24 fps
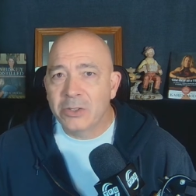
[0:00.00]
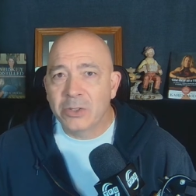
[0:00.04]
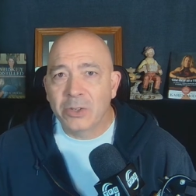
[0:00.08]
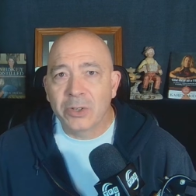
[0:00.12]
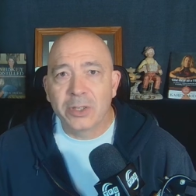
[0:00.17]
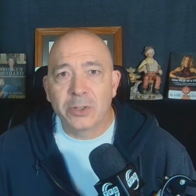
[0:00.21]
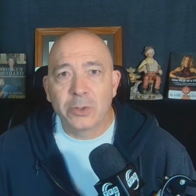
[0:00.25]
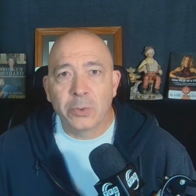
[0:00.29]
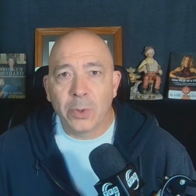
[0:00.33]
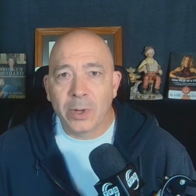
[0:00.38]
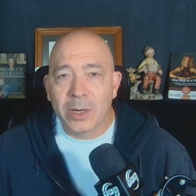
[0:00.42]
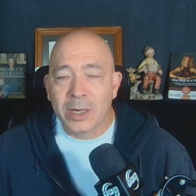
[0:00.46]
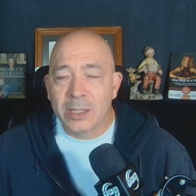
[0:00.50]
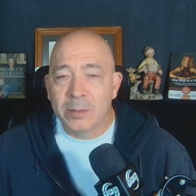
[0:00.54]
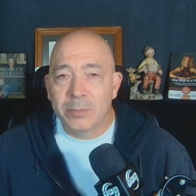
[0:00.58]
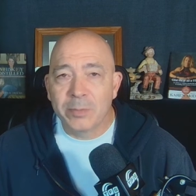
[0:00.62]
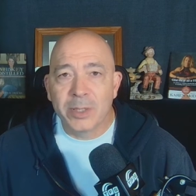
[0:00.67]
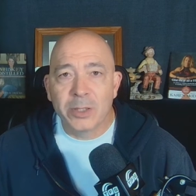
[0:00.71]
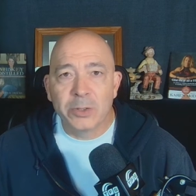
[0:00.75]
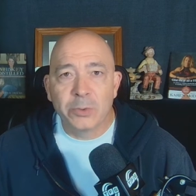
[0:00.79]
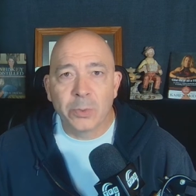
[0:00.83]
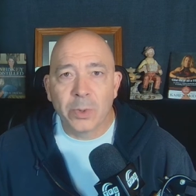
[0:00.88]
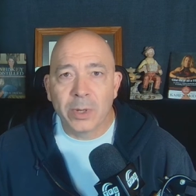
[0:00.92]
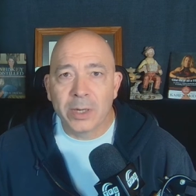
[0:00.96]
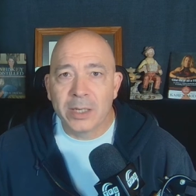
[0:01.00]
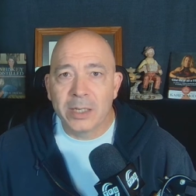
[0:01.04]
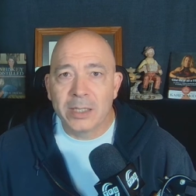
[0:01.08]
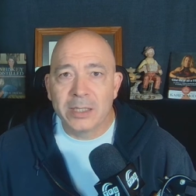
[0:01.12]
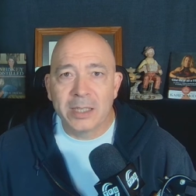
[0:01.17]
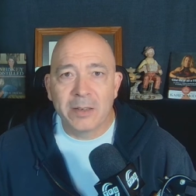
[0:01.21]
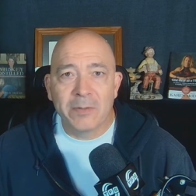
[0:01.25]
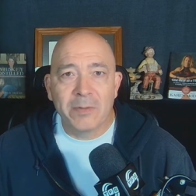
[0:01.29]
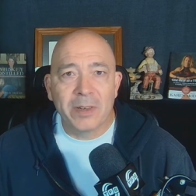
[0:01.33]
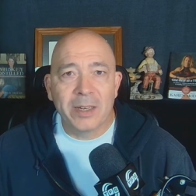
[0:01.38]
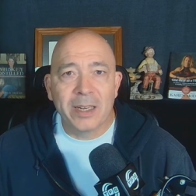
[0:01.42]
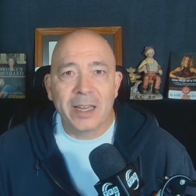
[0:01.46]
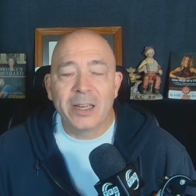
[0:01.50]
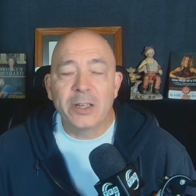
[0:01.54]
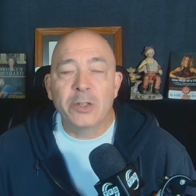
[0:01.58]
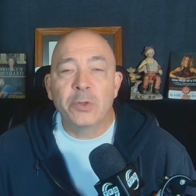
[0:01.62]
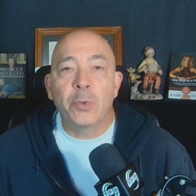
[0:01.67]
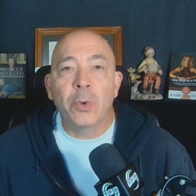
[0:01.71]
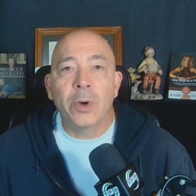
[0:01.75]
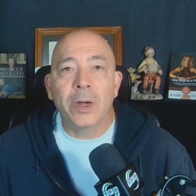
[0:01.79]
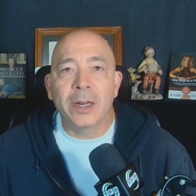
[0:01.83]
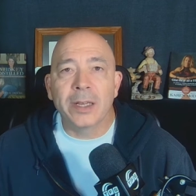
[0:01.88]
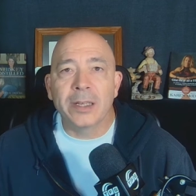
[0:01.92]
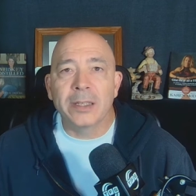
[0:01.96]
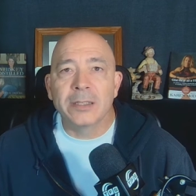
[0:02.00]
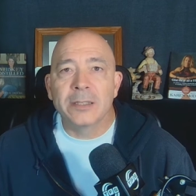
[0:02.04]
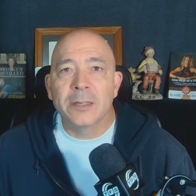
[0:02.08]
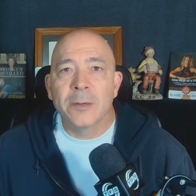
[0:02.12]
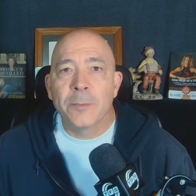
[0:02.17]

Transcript: early 20s, mid 20s, even late 20s,